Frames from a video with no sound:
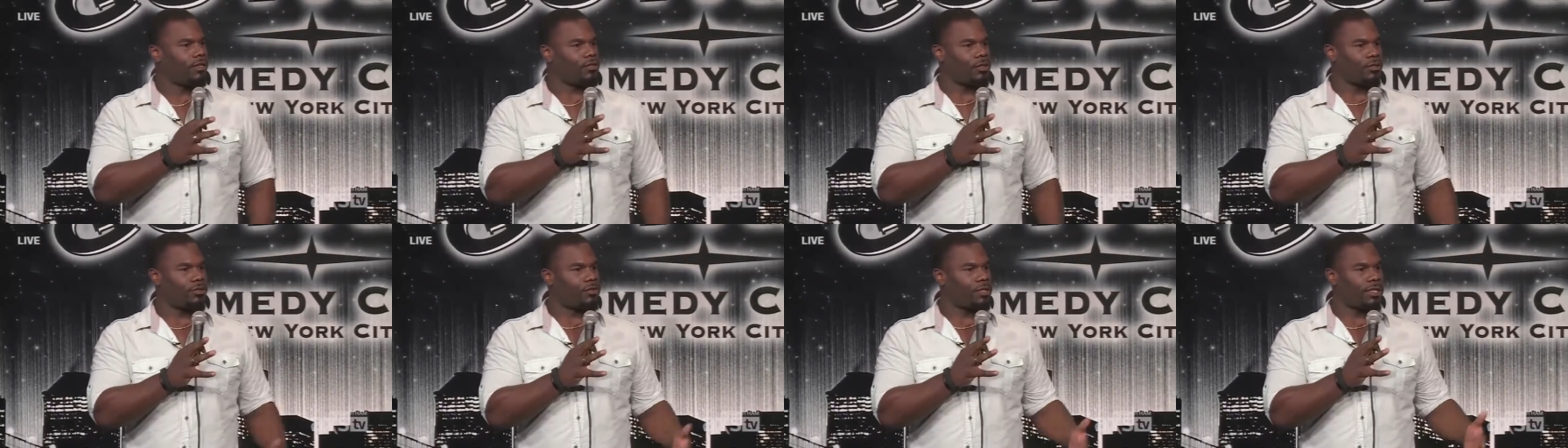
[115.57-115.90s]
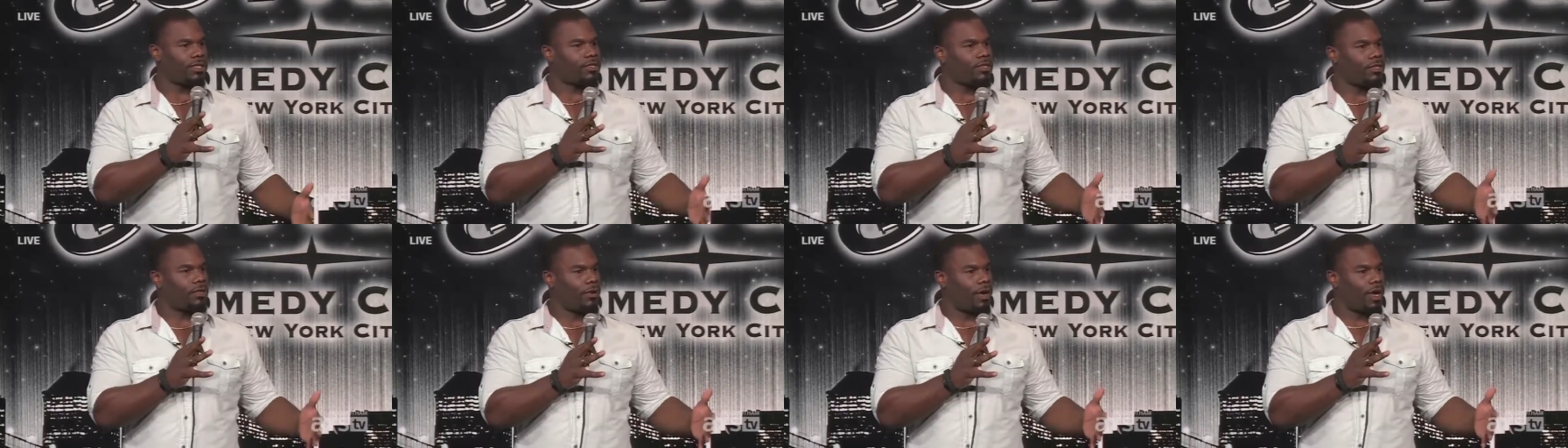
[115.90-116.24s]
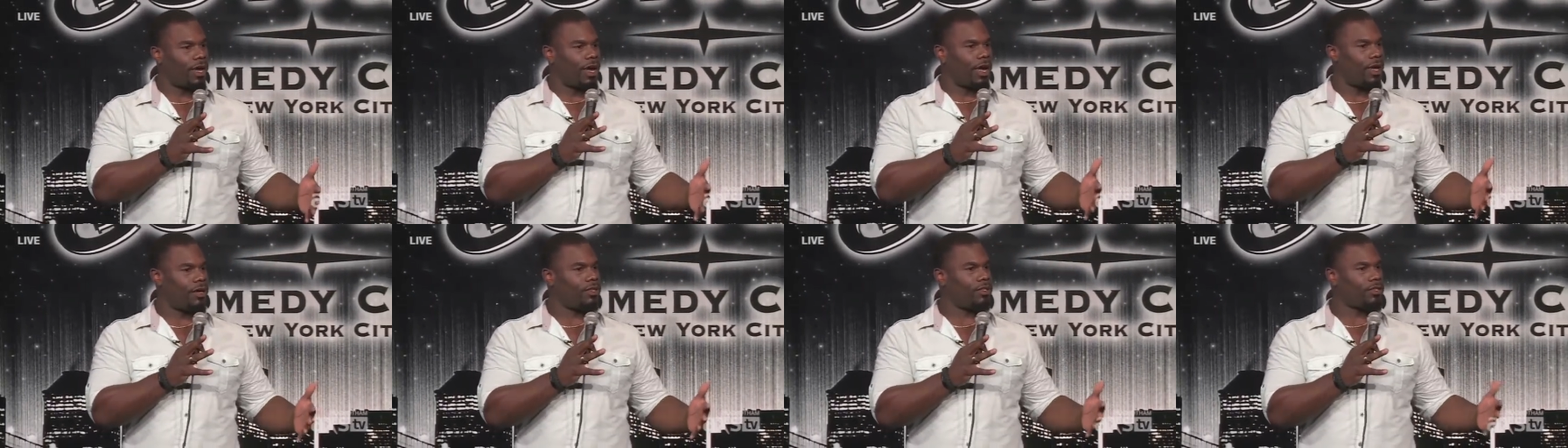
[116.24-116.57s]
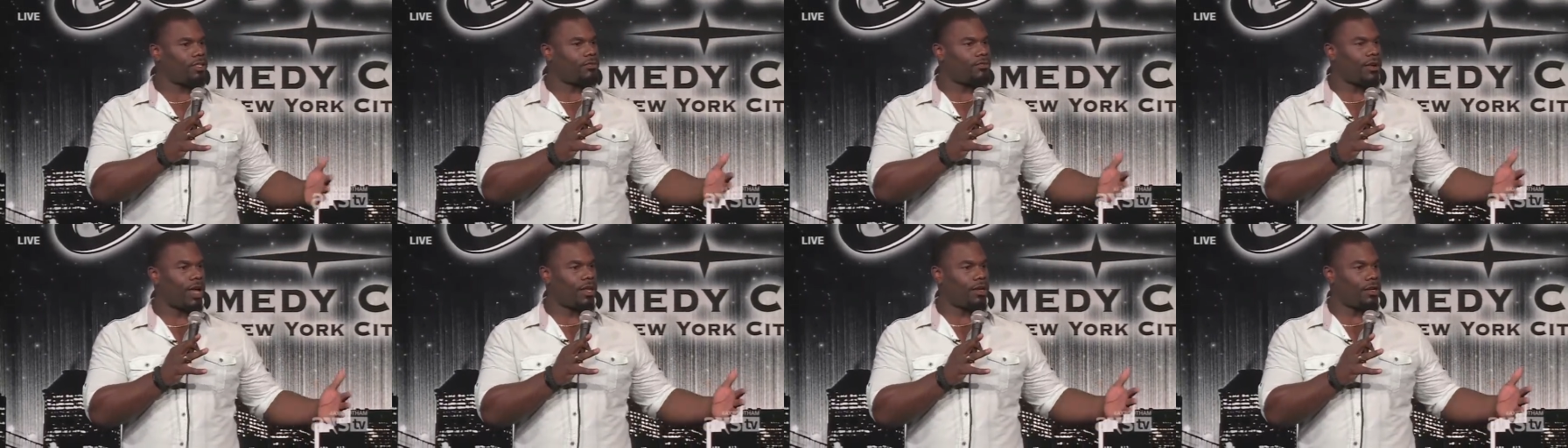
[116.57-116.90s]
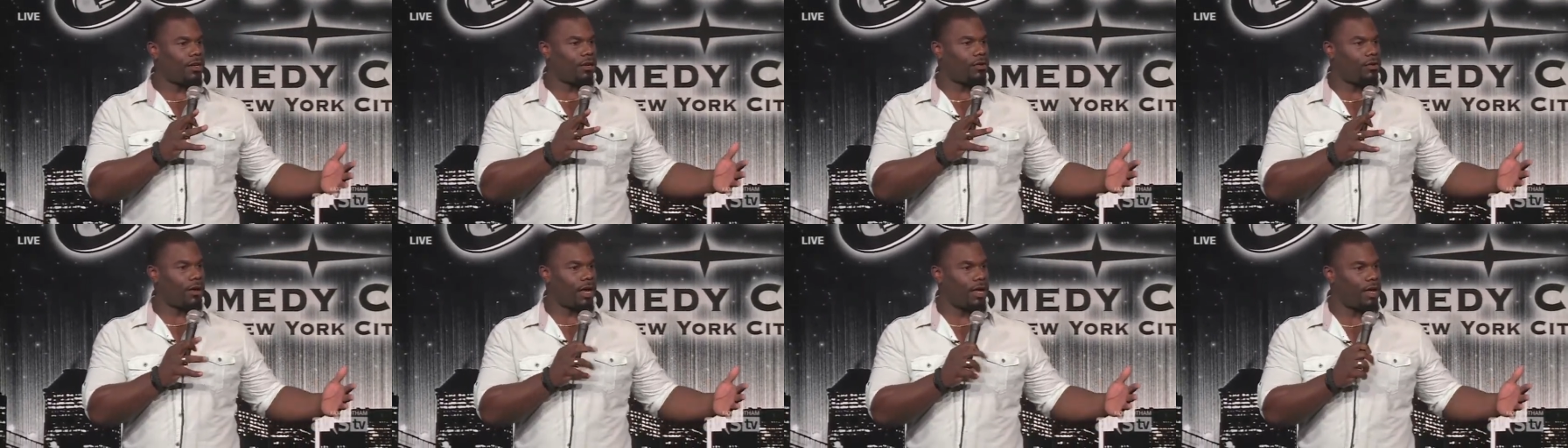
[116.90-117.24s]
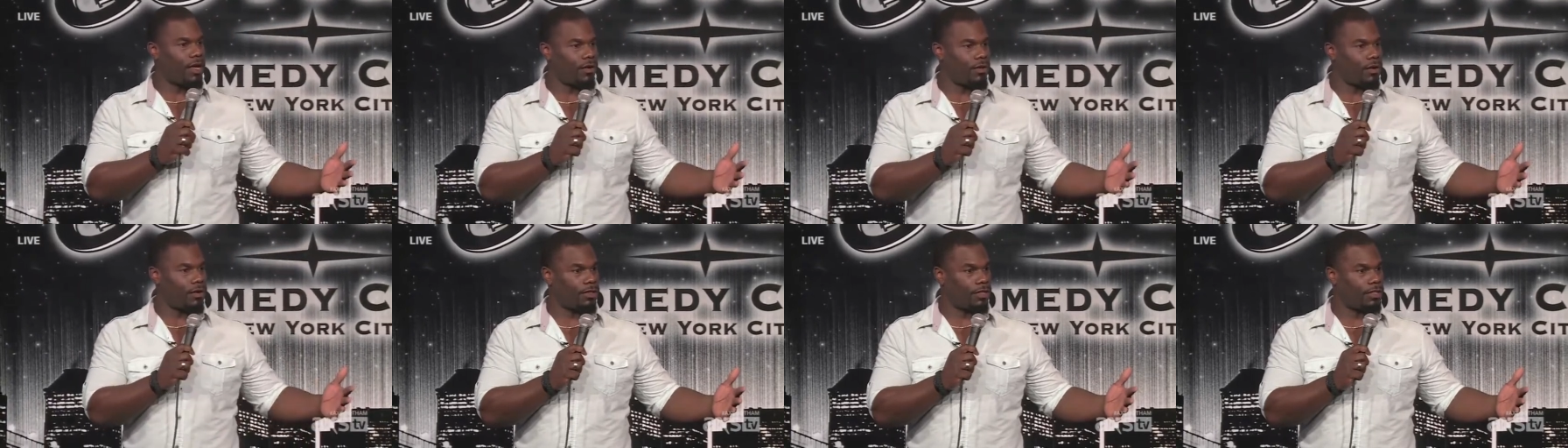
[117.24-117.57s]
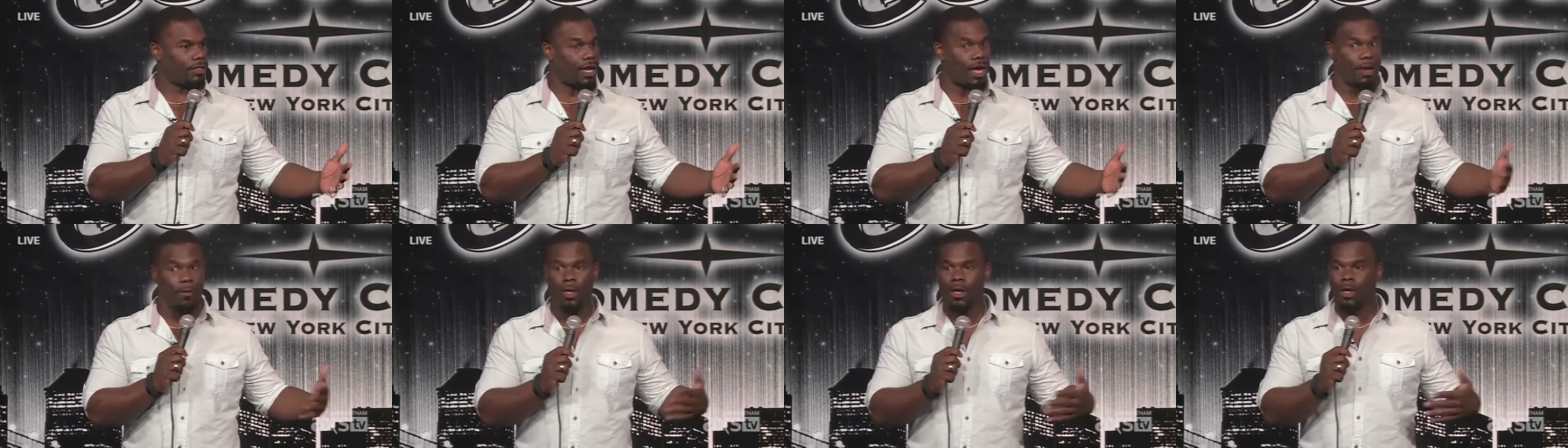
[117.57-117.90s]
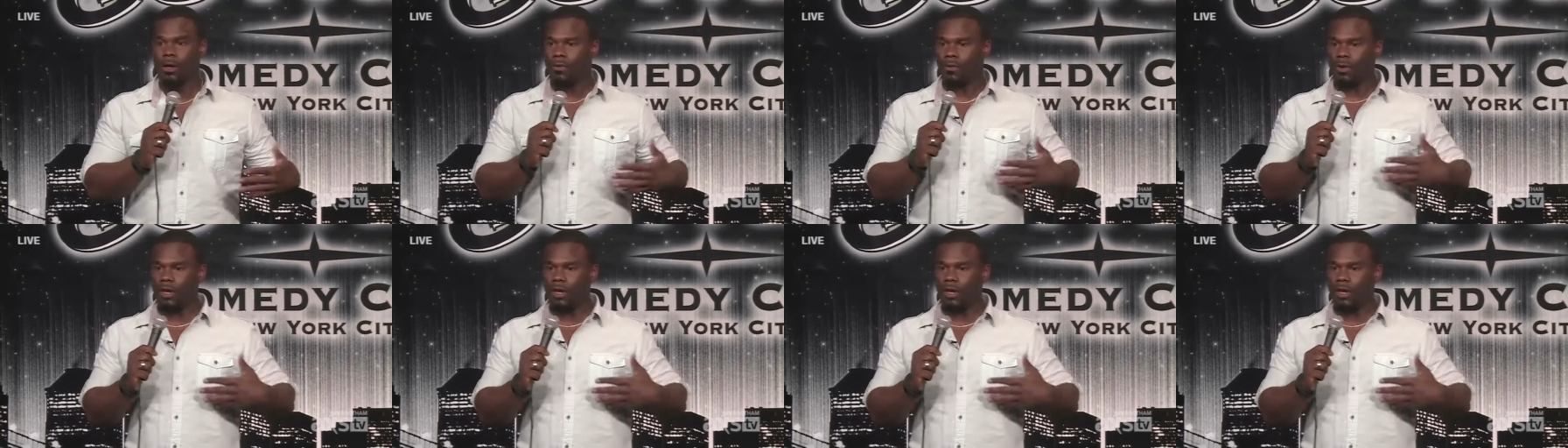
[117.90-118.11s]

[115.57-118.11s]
Don't trust the Greyhound. I used to ride on the Greyhound all the time.